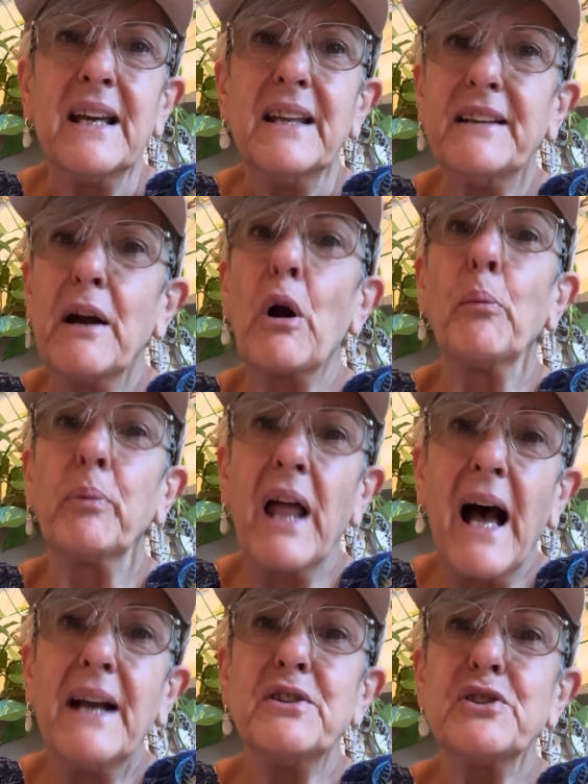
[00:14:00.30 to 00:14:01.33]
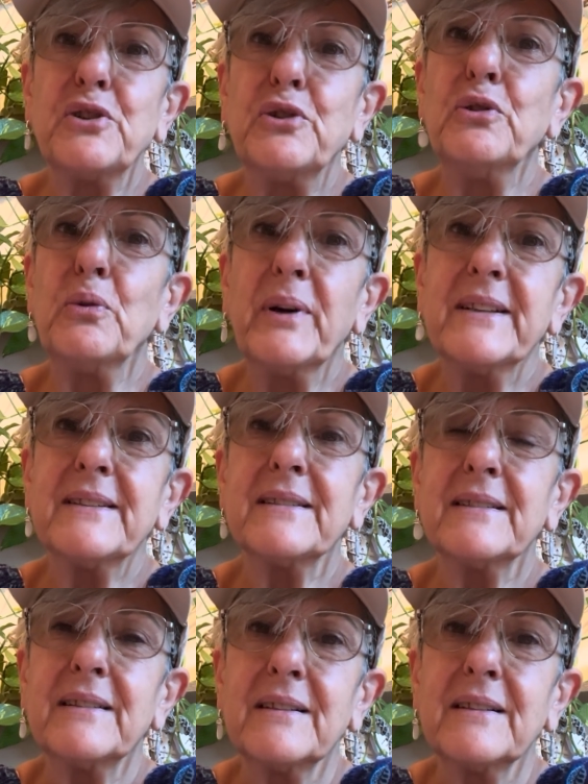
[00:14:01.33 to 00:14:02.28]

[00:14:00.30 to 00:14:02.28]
they're obliged to do it.